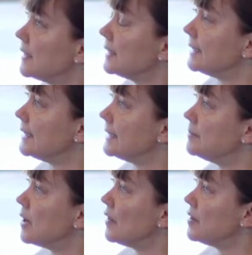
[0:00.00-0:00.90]

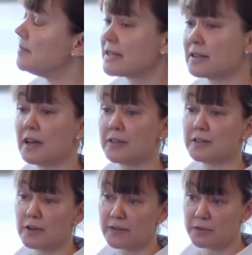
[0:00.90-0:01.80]
on the mental health
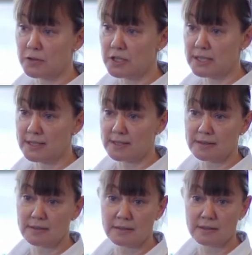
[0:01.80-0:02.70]
of
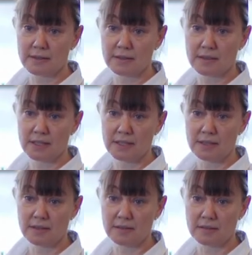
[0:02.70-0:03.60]
refugees
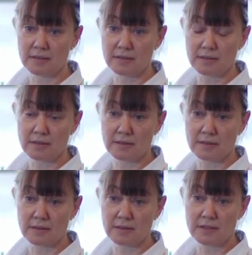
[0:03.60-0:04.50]
in
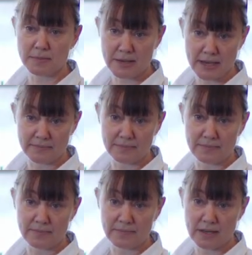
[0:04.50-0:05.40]
Tibet
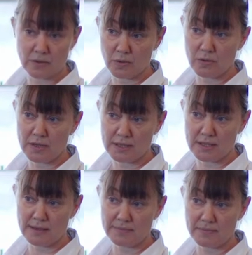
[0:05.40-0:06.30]
and northern
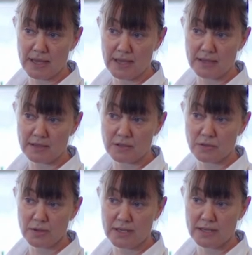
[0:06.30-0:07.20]
India, and
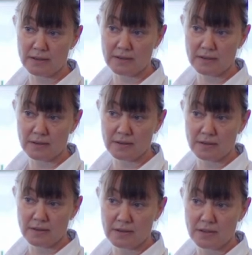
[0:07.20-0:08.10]
treating
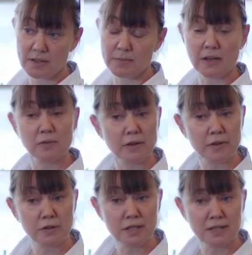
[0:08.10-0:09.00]
Tibetan
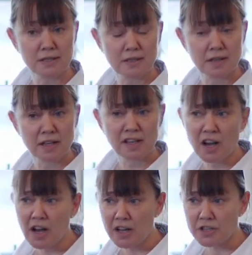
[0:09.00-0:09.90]
refugees,
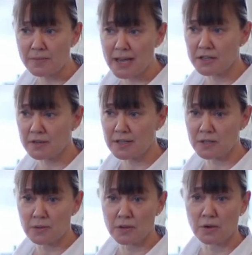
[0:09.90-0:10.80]
gosh, imagine
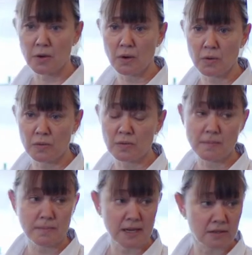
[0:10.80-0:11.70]
this, with their own
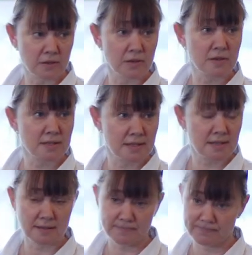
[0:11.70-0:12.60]
medical
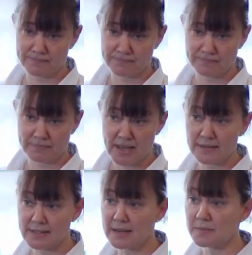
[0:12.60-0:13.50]
system, at
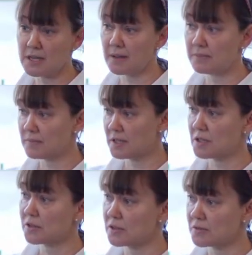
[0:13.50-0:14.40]
the same time that
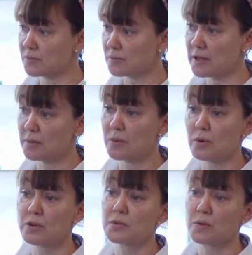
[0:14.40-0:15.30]
Doctors Without
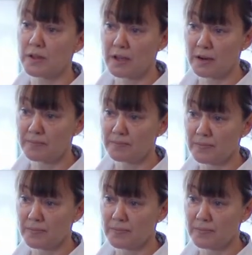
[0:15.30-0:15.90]
Borders were there